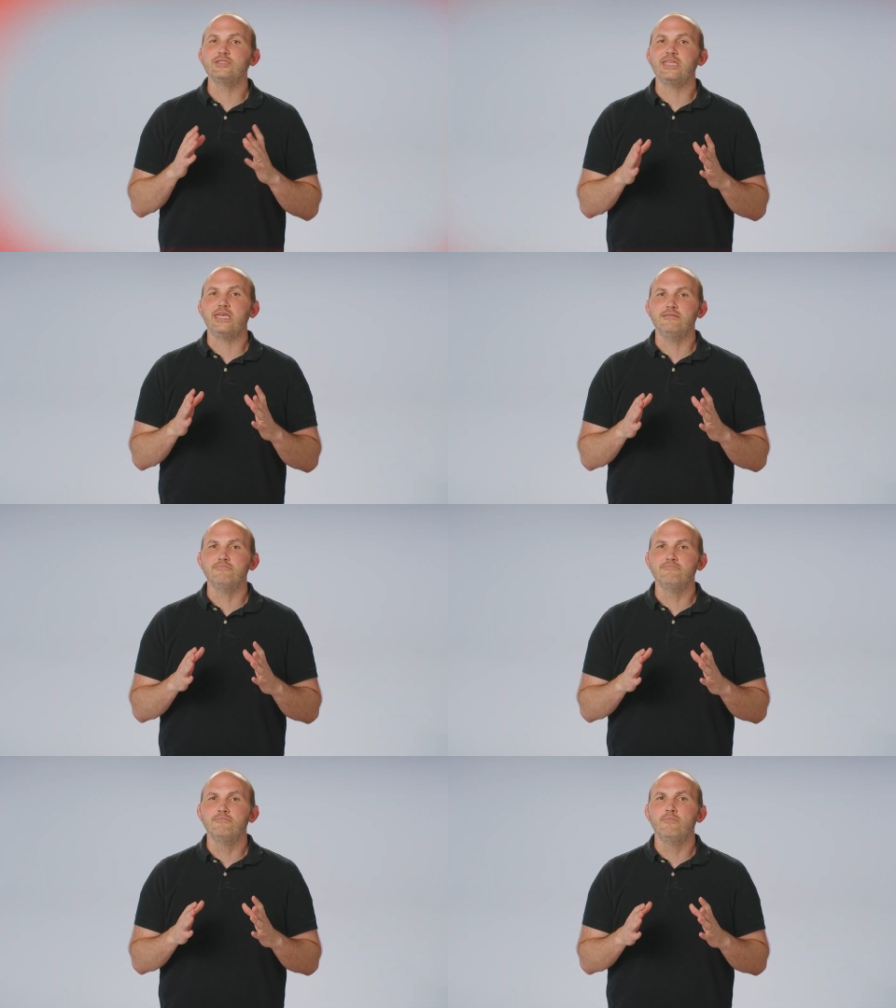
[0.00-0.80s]
was neat,
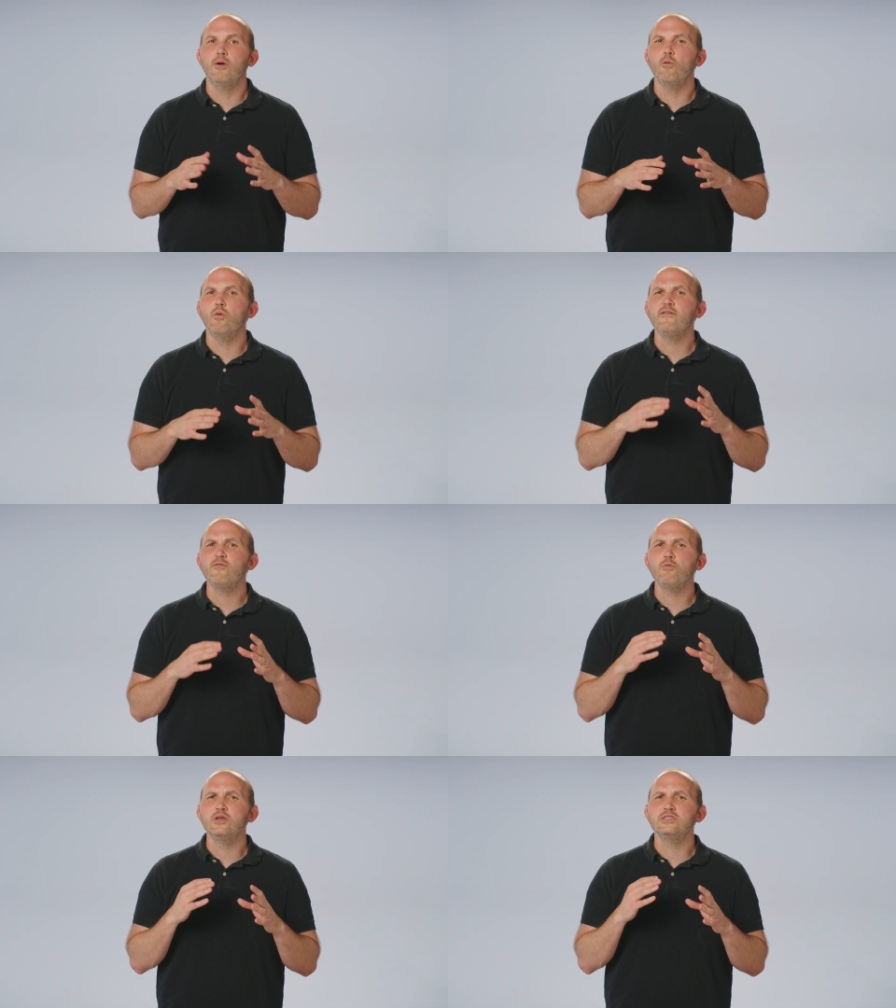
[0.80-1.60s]
but what
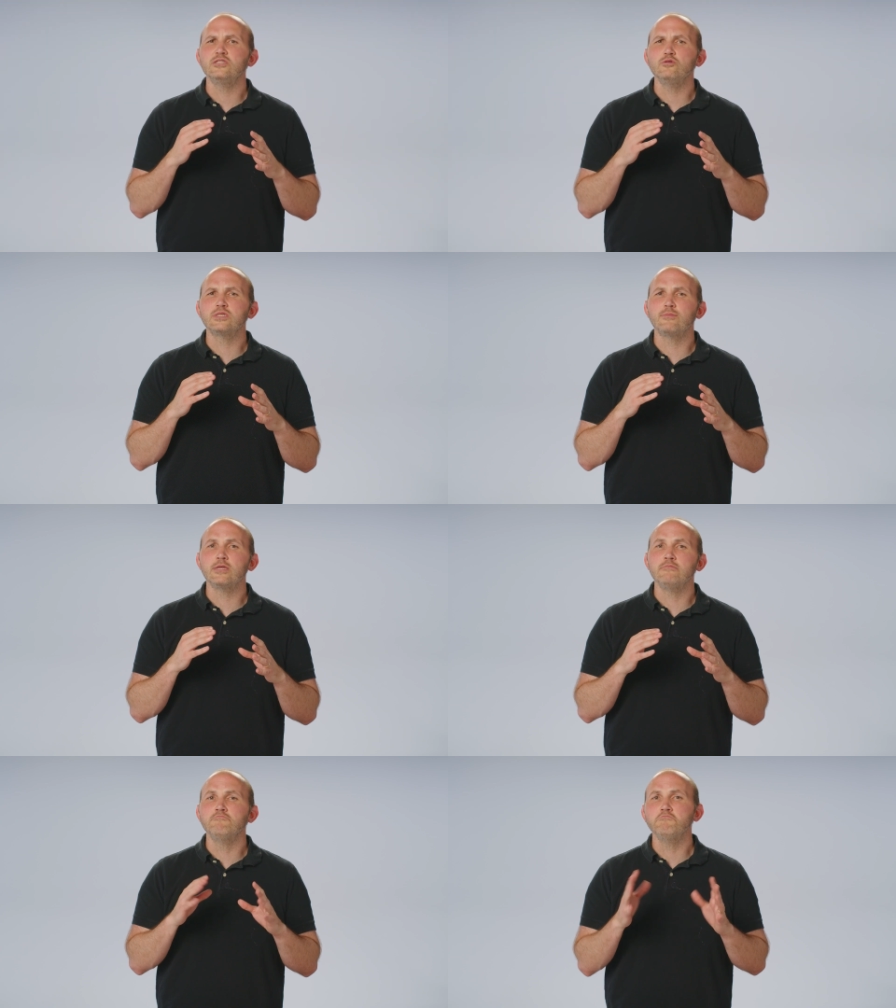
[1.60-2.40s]
if we wanted to do
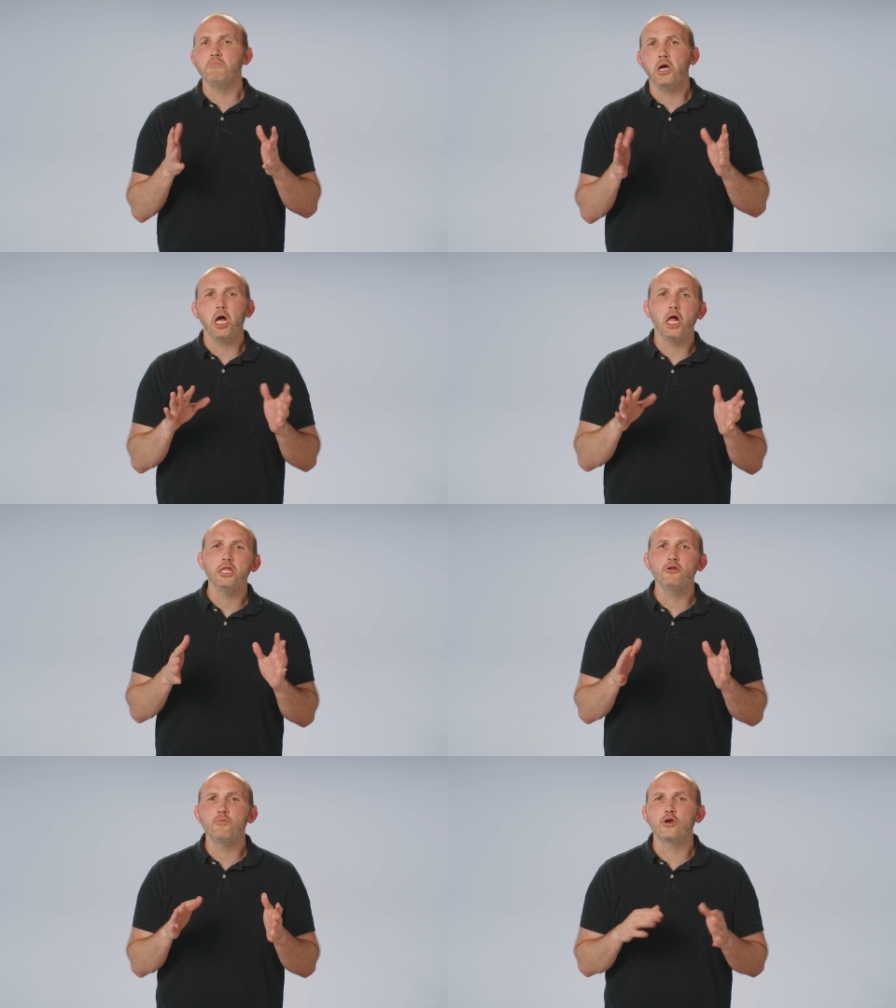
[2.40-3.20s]
something a
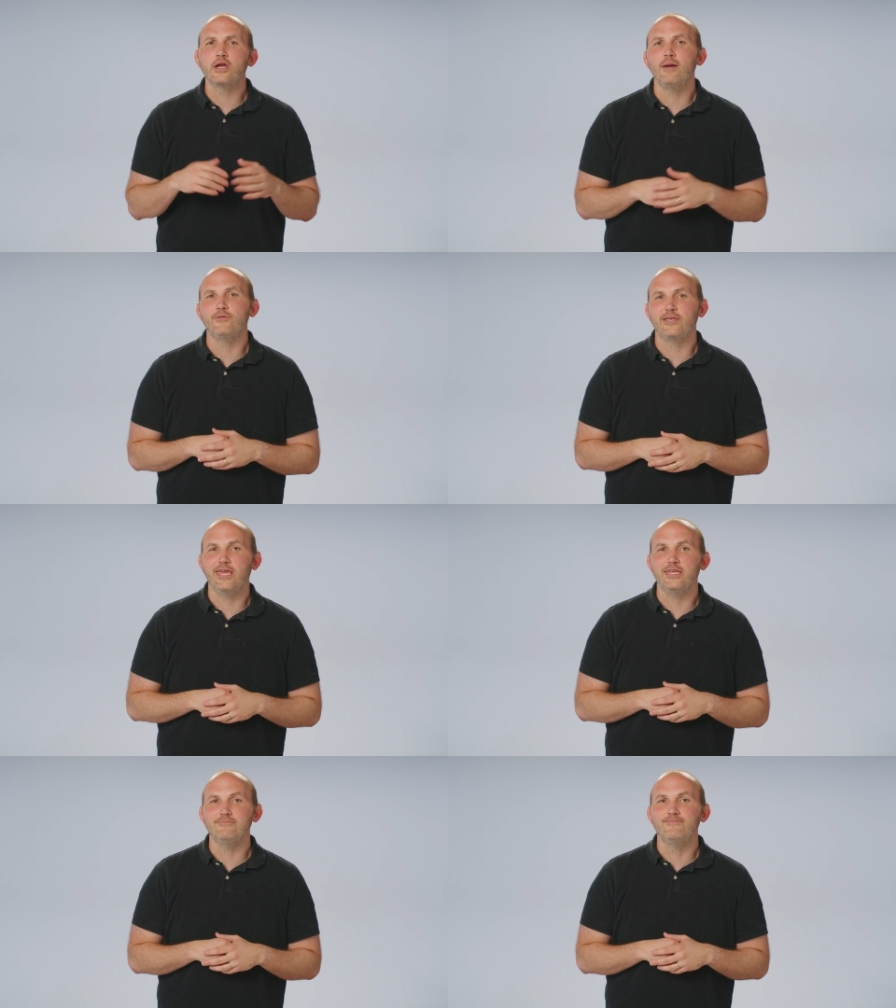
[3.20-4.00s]
little more
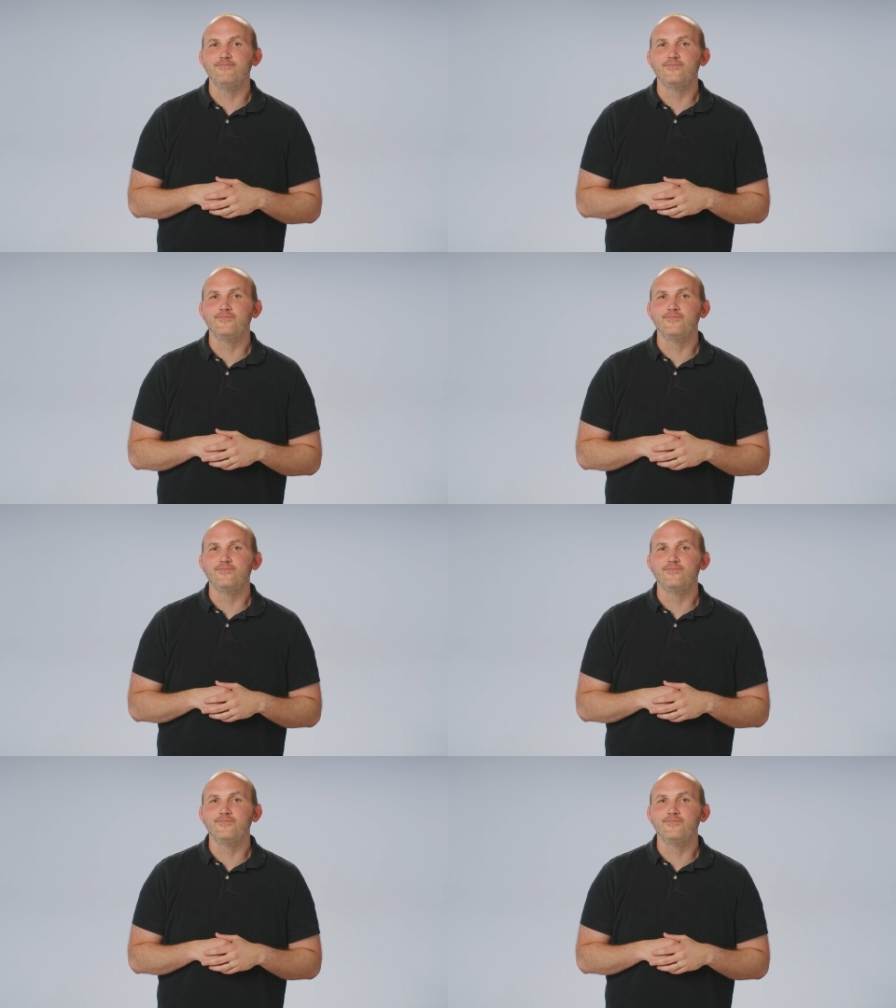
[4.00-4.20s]
complicated?